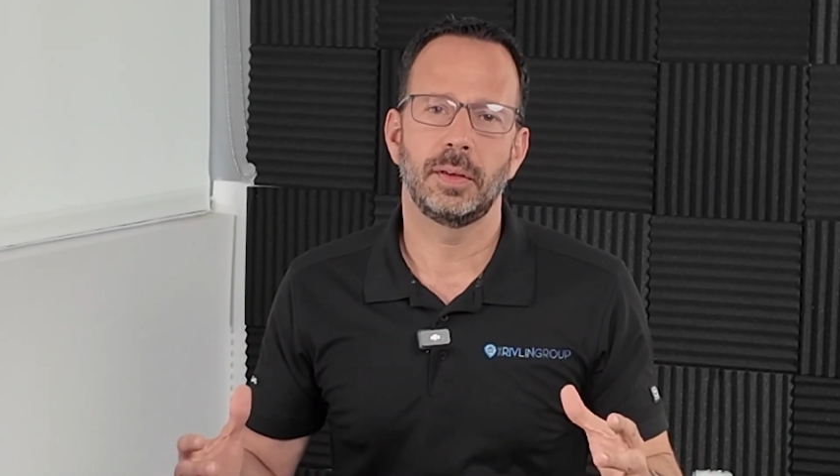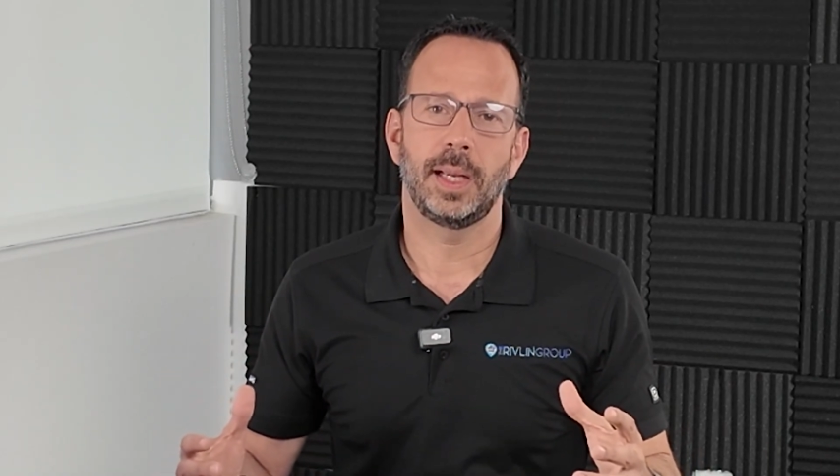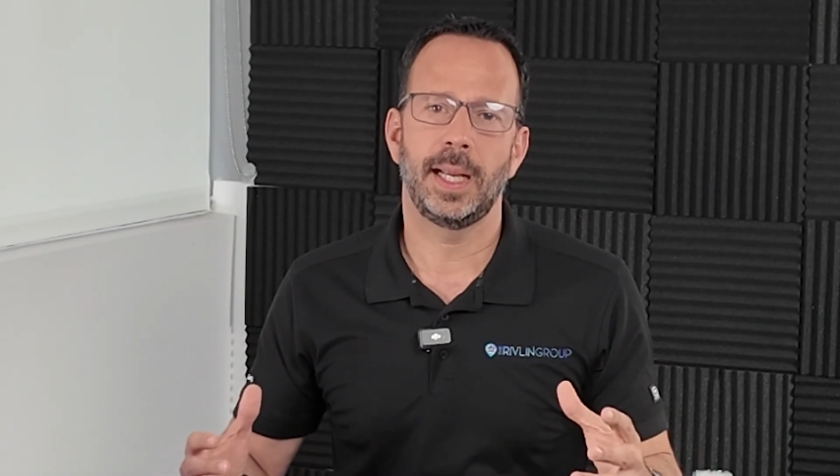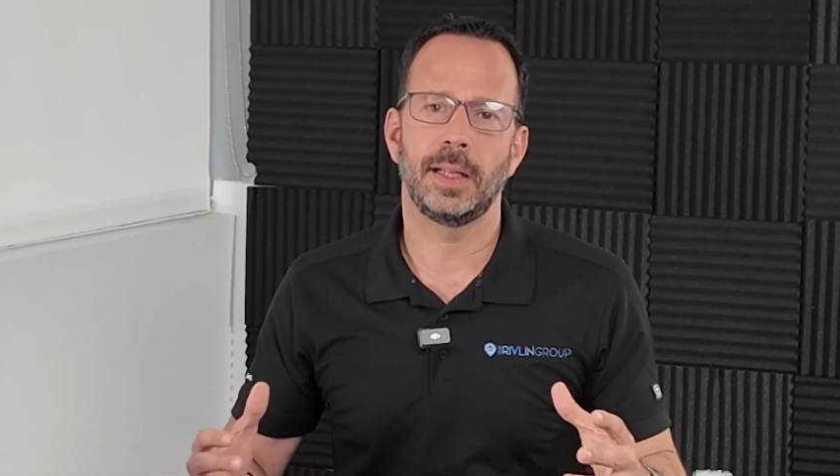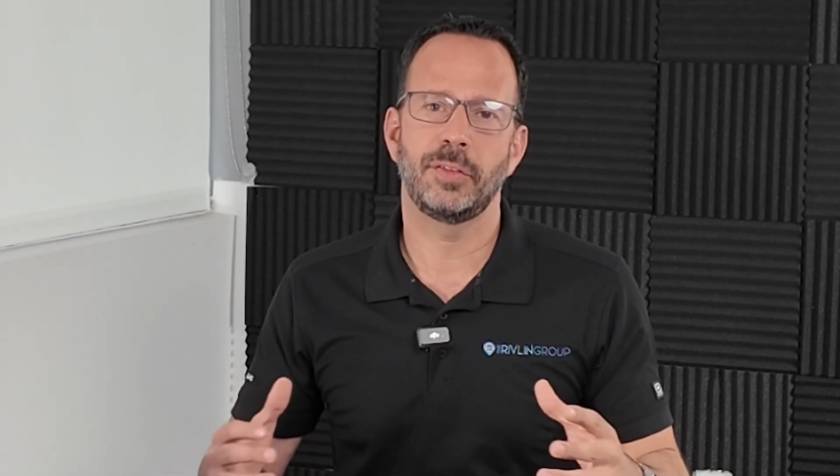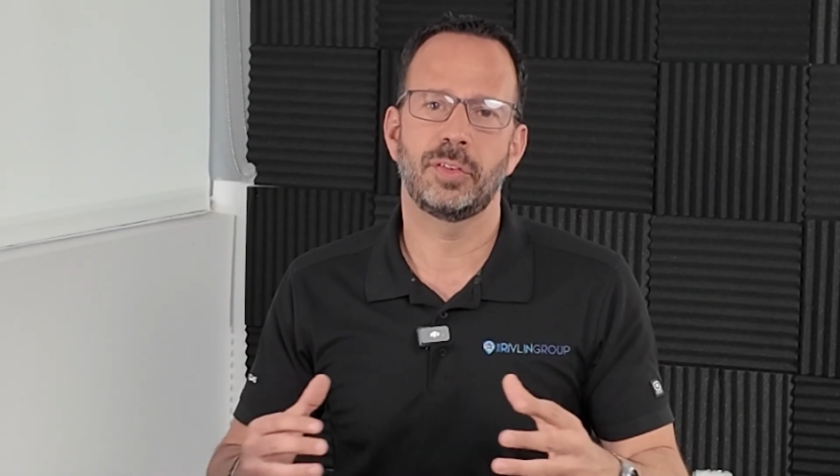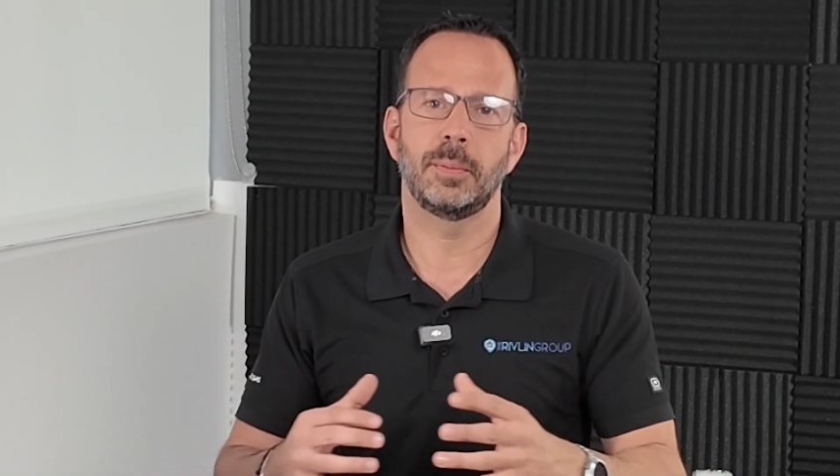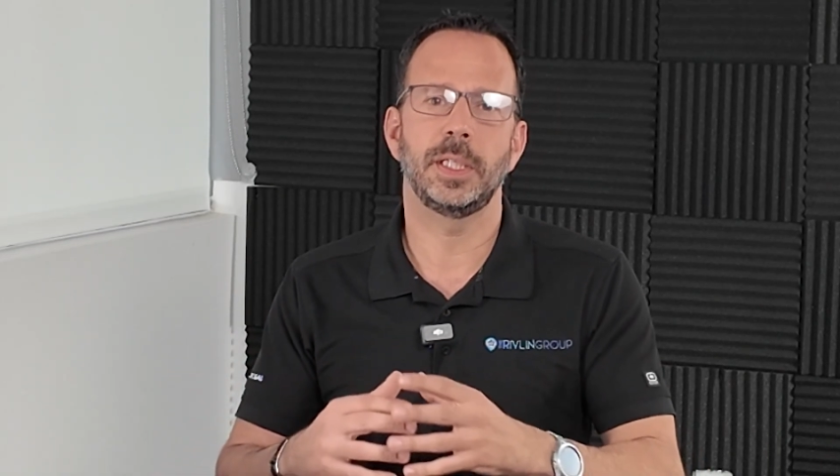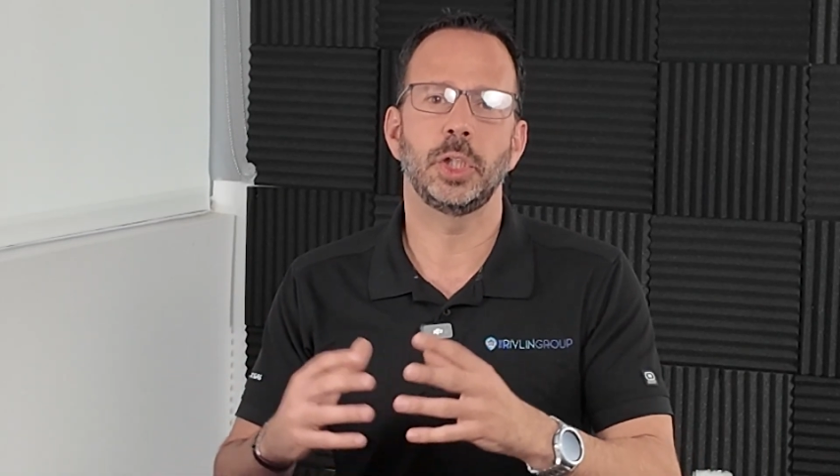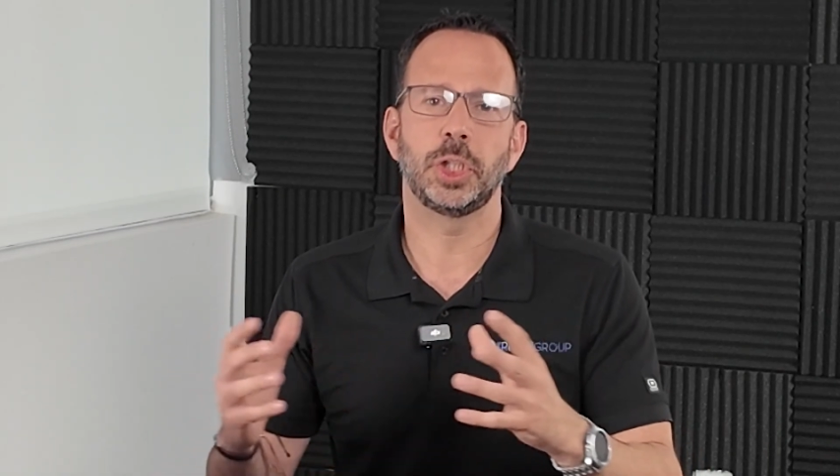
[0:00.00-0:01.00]
and
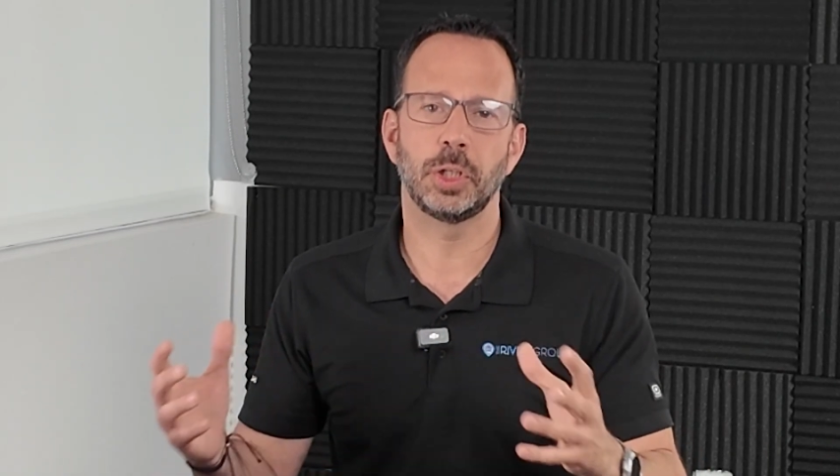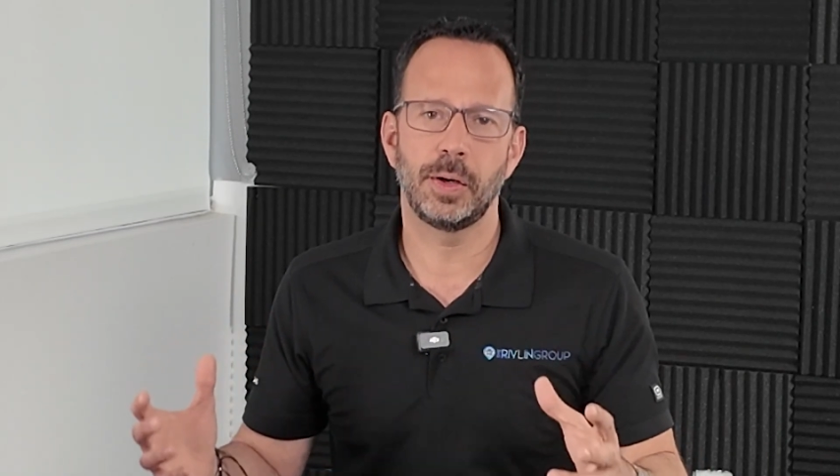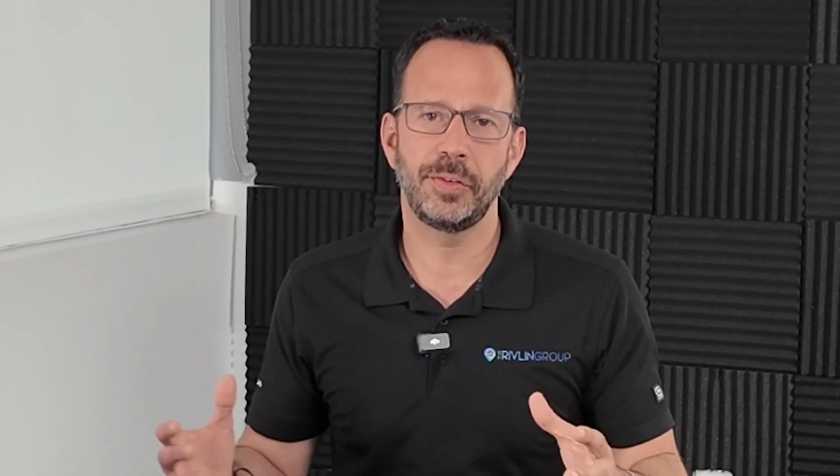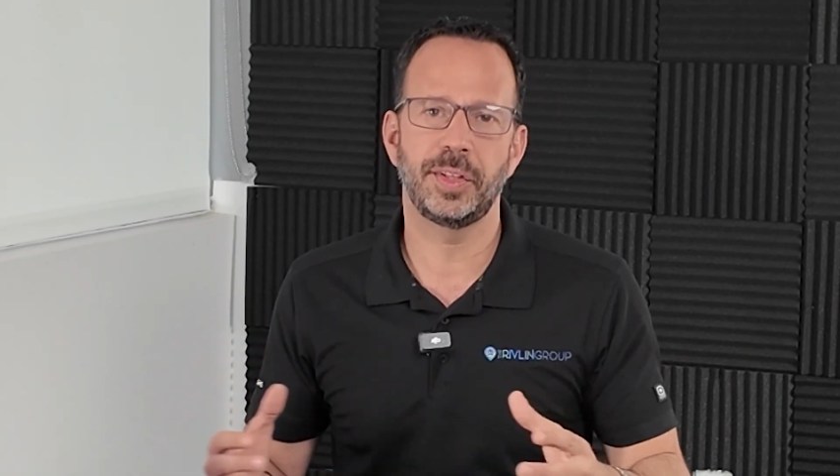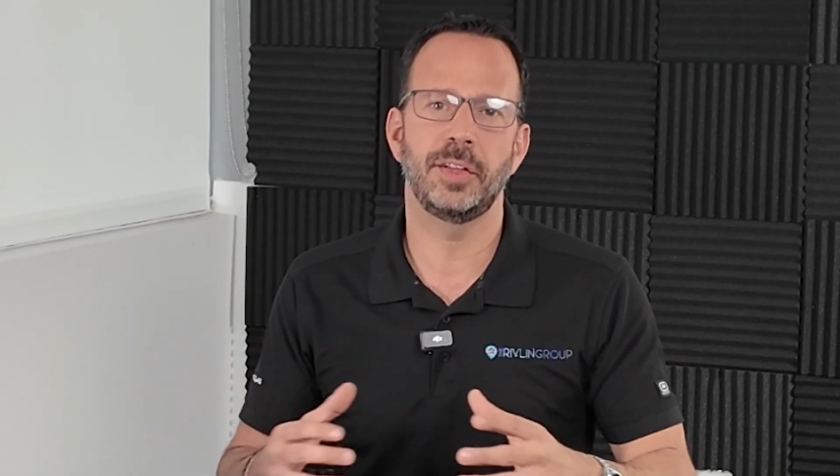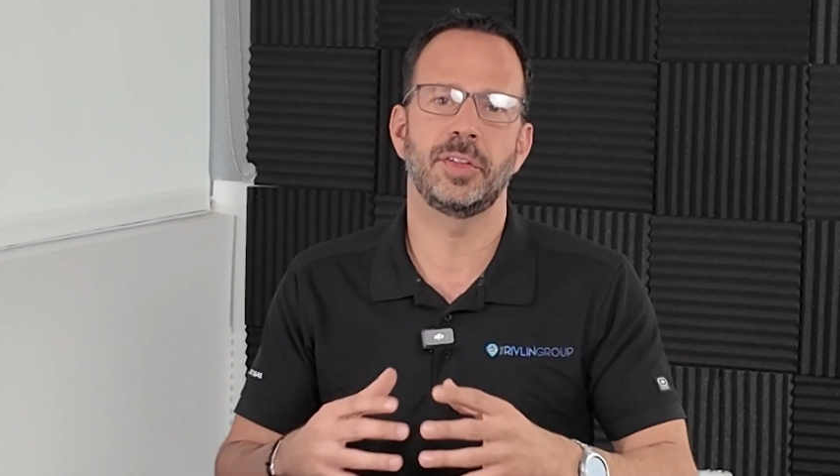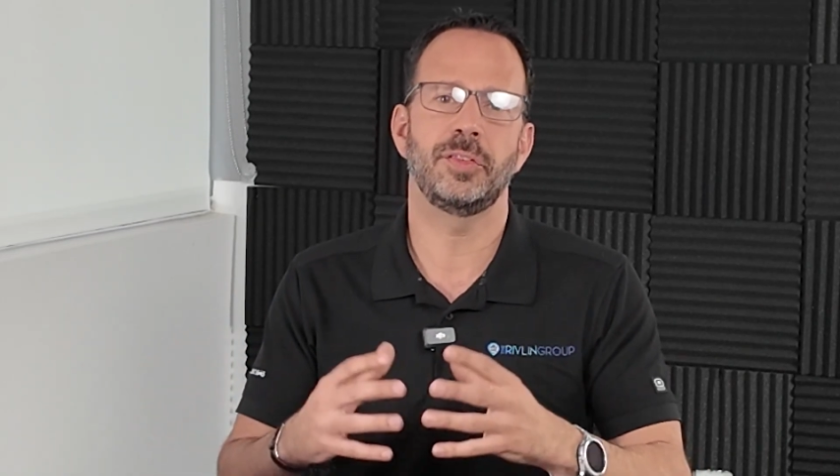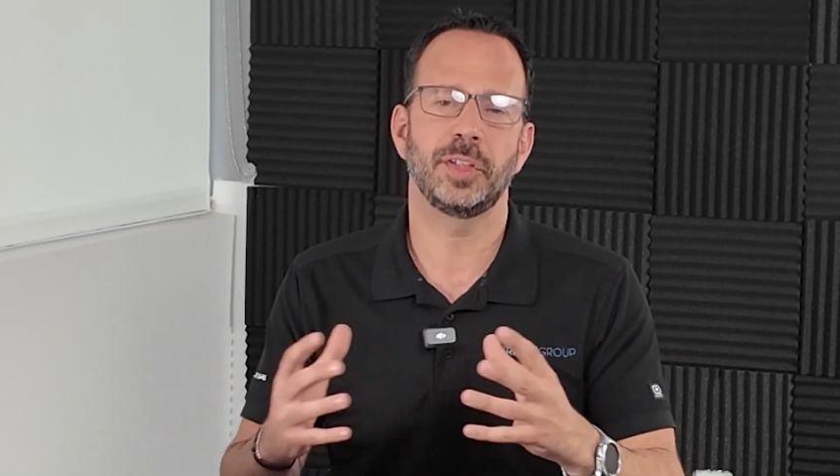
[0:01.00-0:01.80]
some insurances and